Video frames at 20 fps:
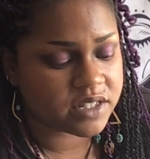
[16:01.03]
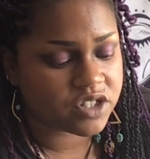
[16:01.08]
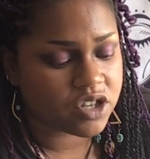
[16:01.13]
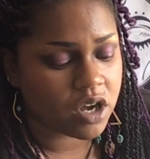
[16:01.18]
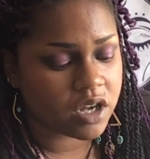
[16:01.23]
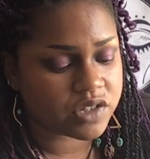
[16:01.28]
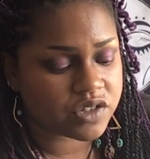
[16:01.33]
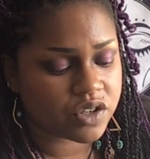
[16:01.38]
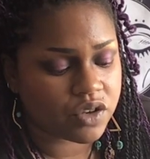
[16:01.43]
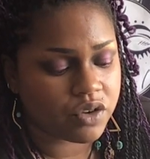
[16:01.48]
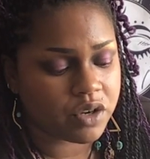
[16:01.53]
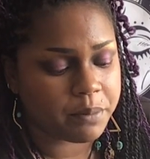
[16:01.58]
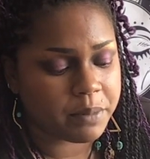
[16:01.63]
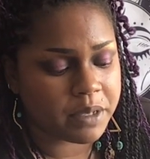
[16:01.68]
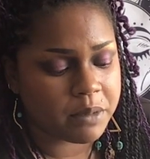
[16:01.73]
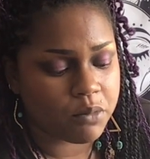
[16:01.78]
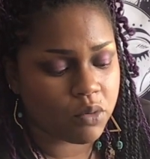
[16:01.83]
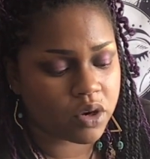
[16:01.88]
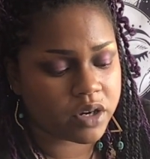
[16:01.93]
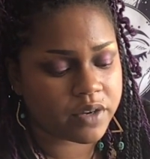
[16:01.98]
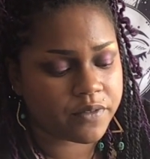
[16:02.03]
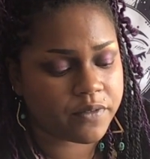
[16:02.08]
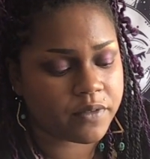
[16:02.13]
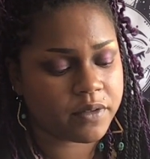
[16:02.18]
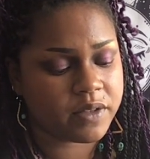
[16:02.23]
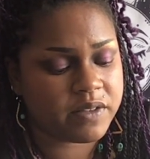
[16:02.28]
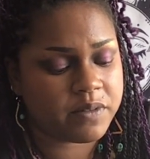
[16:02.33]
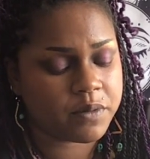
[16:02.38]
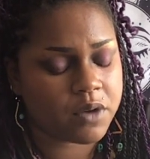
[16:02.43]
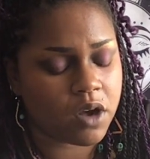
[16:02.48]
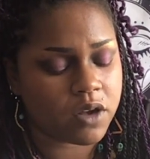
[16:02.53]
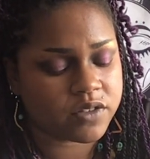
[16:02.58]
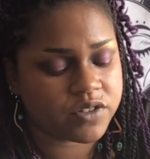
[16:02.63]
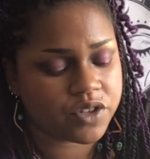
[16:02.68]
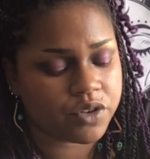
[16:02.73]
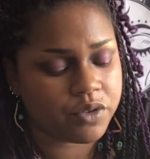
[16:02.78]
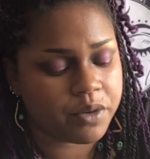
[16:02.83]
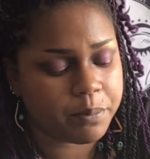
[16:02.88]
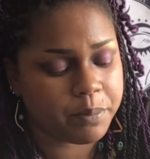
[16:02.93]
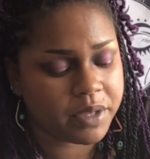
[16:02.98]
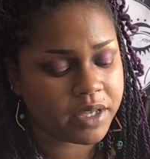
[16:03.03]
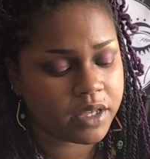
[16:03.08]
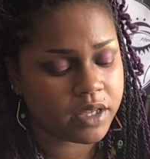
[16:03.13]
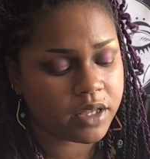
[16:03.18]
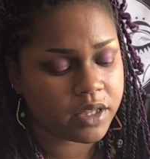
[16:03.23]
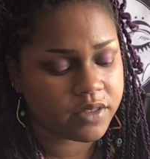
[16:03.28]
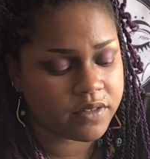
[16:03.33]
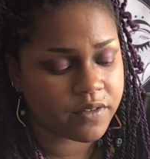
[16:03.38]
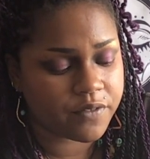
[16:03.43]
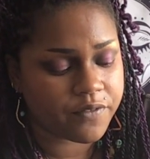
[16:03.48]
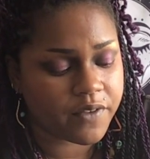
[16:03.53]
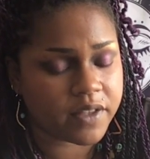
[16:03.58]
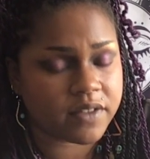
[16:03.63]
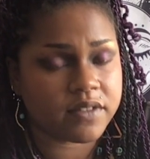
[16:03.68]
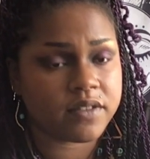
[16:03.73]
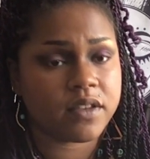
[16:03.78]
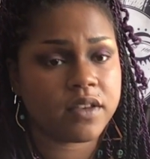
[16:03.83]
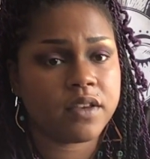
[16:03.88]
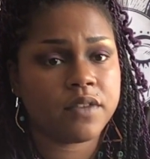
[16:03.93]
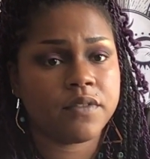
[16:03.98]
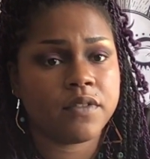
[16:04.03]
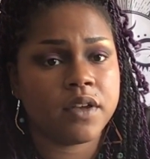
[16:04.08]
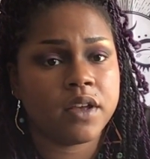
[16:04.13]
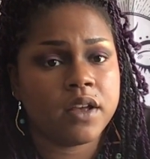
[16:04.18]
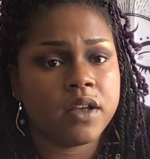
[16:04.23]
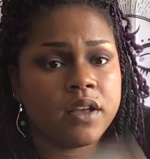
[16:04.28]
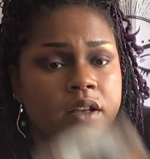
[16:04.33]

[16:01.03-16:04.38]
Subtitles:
it's causing you to be it's causing you to be defensive,